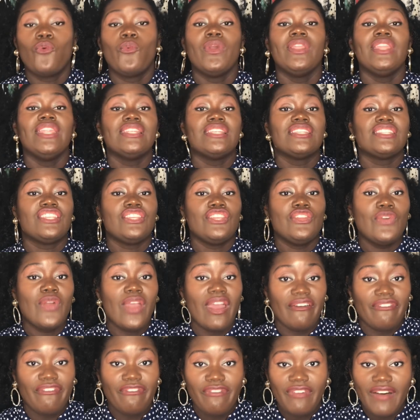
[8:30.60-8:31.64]
we need to see you
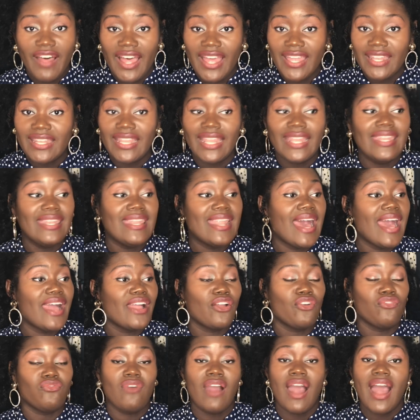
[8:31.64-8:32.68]
have fun,
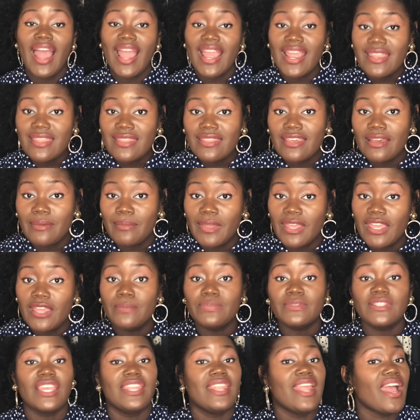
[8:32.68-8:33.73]
not grind them
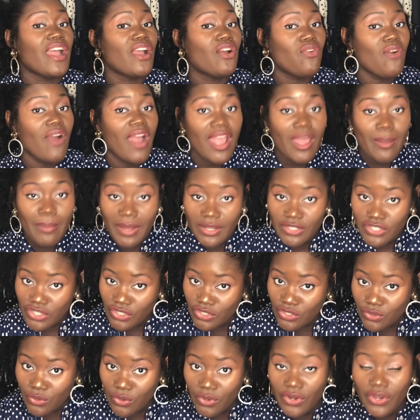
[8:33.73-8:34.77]
hips, and not cry about
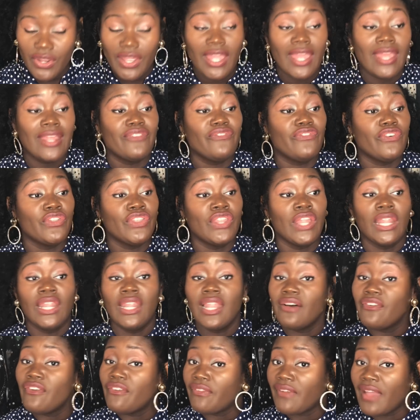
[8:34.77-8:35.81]
your daughter. And for the
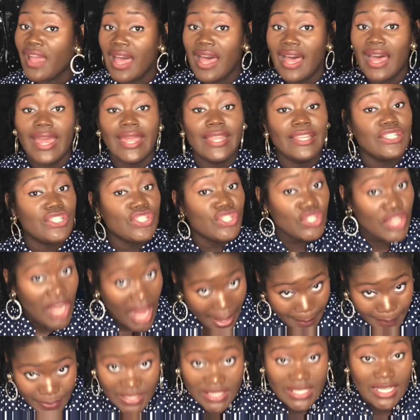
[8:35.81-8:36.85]
love of God,
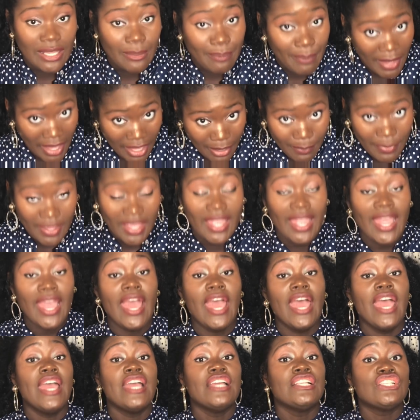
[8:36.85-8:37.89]
chapstick, baby.
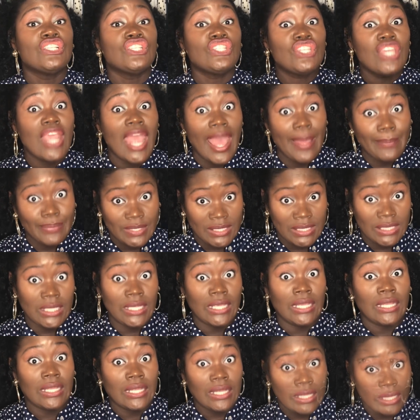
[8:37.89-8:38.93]

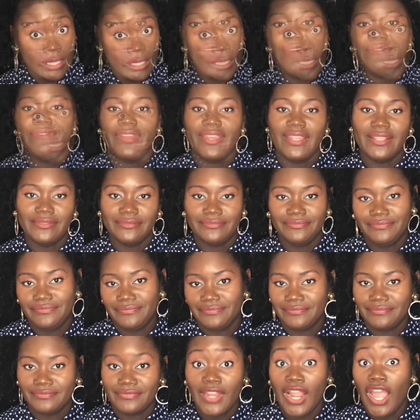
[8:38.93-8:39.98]
Chapstick. Kevin,
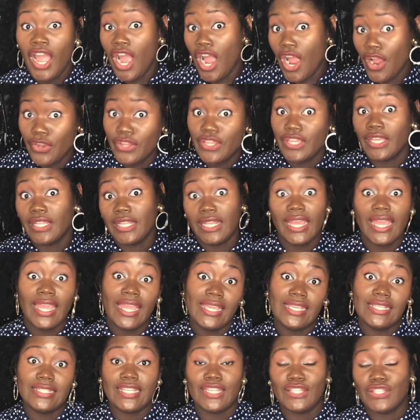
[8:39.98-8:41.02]

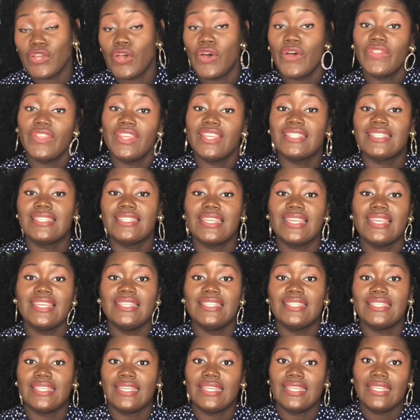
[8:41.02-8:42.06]
Hercules is on this
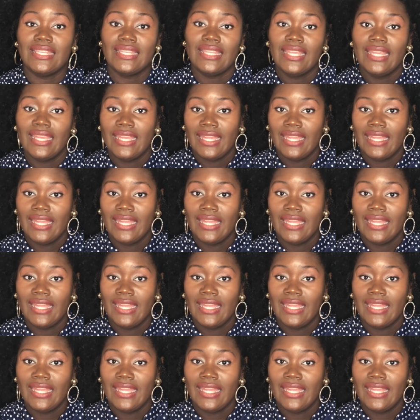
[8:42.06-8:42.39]
season.